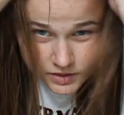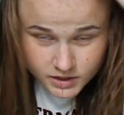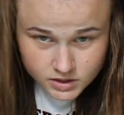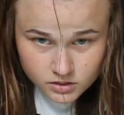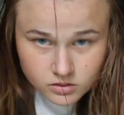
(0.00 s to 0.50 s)

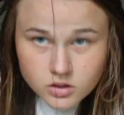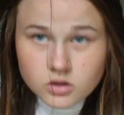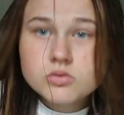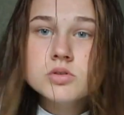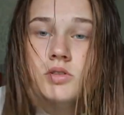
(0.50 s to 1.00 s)
Then I'm
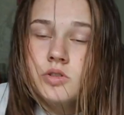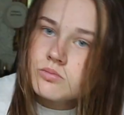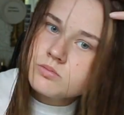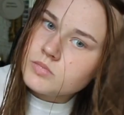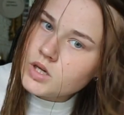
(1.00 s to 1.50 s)
going to
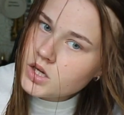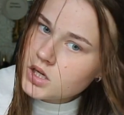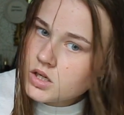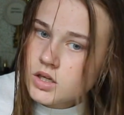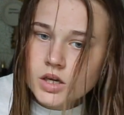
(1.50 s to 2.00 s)

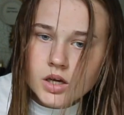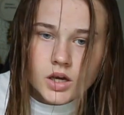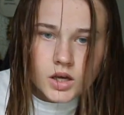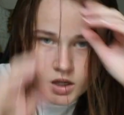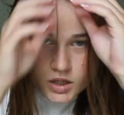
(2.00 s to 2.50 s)
make
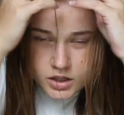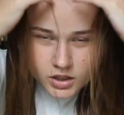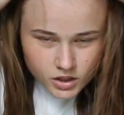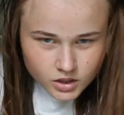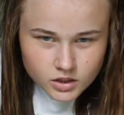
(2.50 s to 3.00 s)

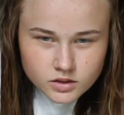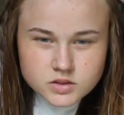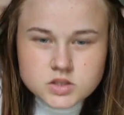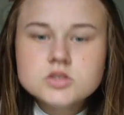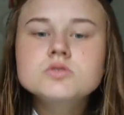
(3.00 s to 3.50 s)
a
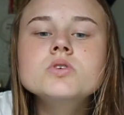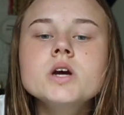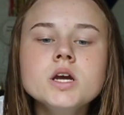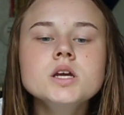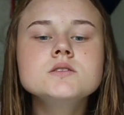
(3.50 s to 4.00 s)

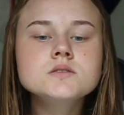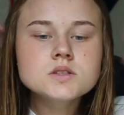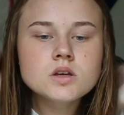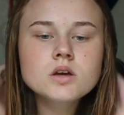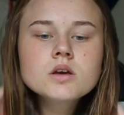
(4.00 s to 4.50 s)

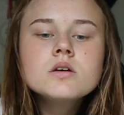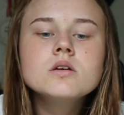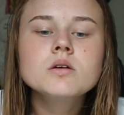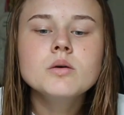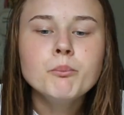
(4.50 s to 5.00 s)
straight
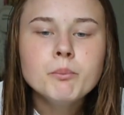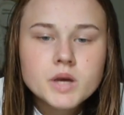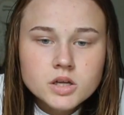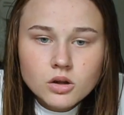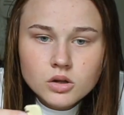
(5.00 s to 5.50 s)

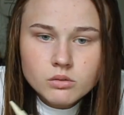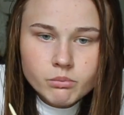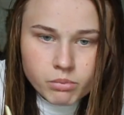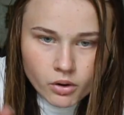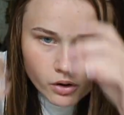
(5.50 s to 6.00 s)
middle
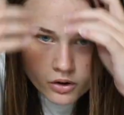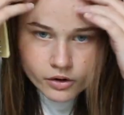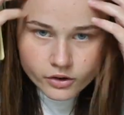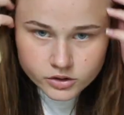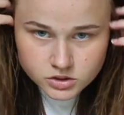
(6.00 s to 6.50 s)

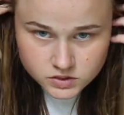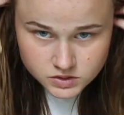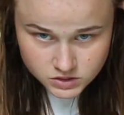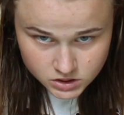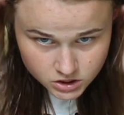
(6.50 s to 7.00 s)

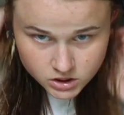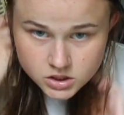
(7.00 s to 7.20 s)
part. So